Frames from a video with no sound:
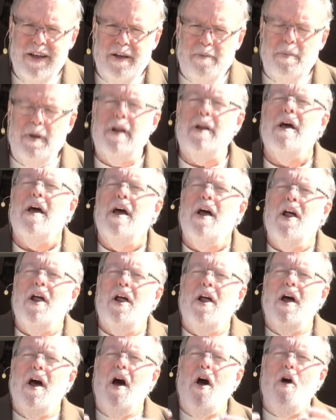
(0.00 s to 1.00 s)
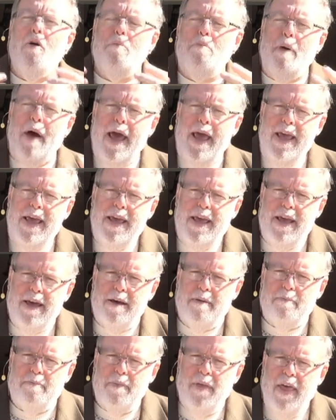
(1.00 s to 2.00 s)
But obey
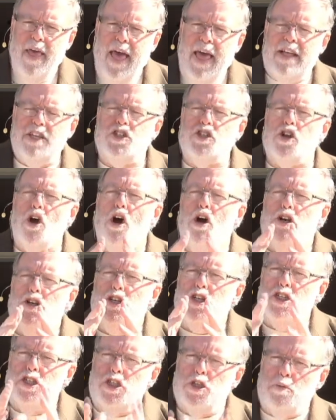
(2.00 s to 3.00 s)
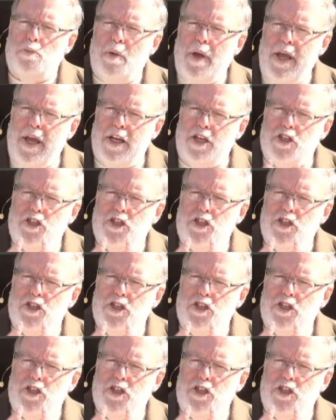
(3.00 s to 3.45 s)
him and start to speak.